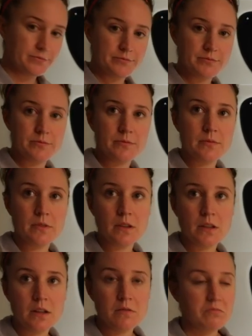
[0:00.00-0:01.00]
No?
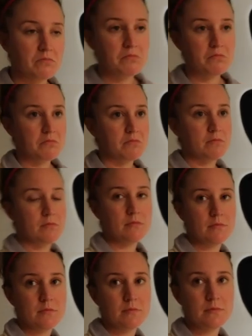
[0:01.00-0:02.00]
You are just a uh,
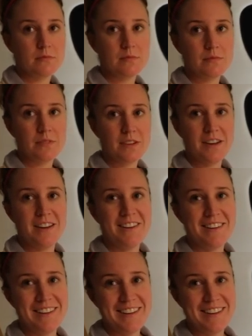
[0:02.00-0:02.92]
seasoned sailor now?